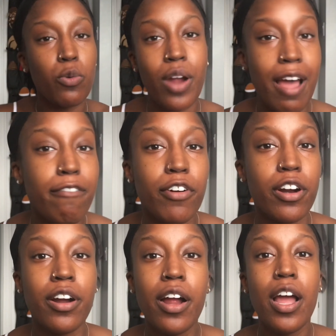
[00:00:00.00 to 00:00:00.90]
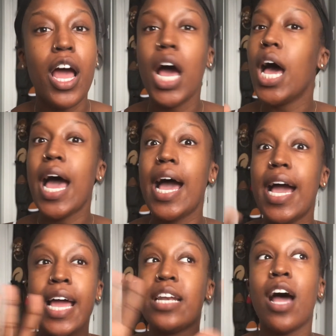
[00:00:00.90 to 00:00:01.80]
wherever,
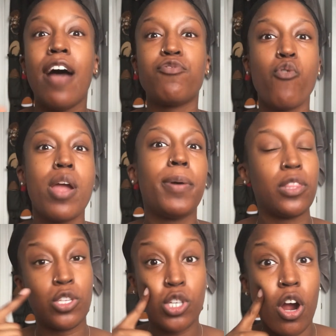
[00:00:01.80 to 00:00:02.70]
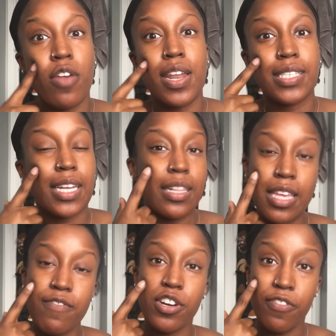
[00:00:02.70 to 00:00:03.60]
and not have to worry about the scar that it's going to
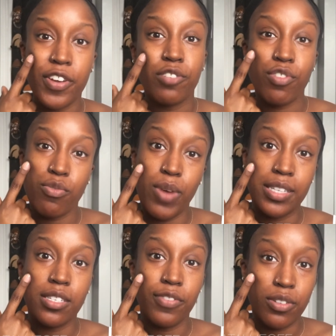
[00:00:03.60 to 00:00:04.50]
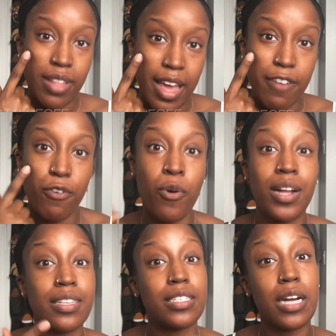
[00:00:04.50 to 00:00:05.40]
leave on your face for the rest of your life, or
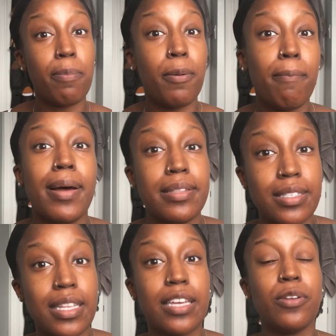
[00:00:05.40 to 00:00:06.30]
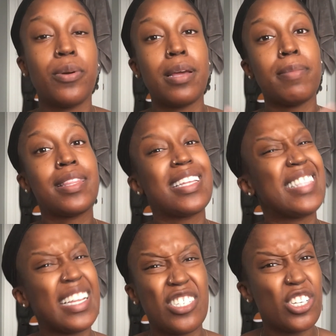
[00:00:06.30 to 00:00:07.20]
at least a couple months. Like, you know what I mean?
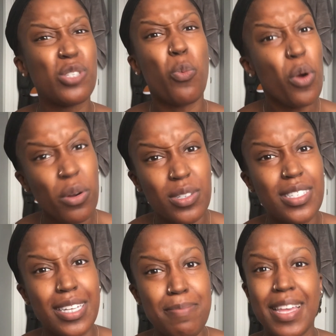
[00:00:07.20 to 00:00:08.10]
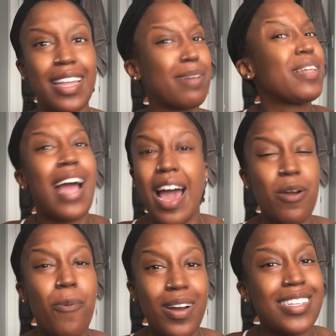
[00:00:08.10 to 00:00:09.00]
That's just worse to me. Like, I'm like, I
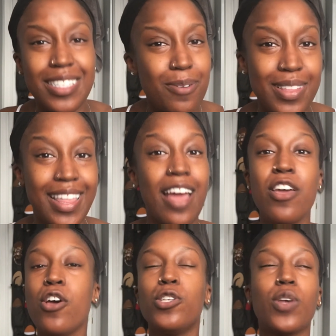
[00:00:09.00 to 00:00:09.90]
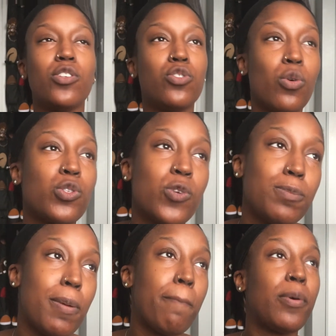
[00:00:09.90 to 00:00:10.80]
don't want to deal with that. So I don't squeeze
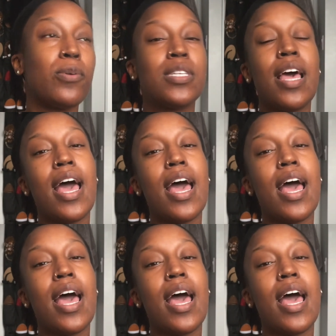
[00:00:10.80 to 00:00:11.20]
pimples.